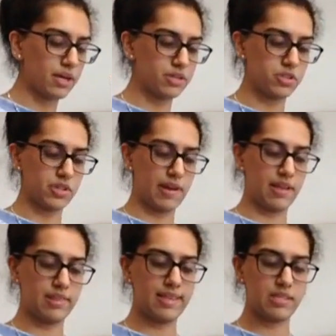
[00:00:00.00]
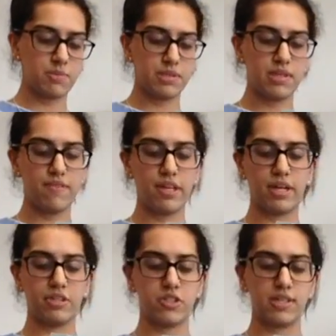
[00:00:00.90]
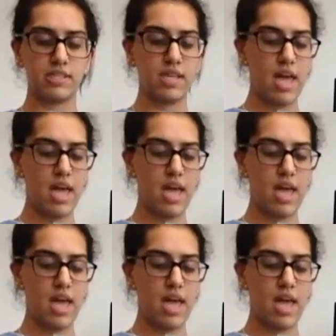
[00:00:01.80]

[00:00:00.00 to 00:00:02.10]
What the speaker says: country, these specific countries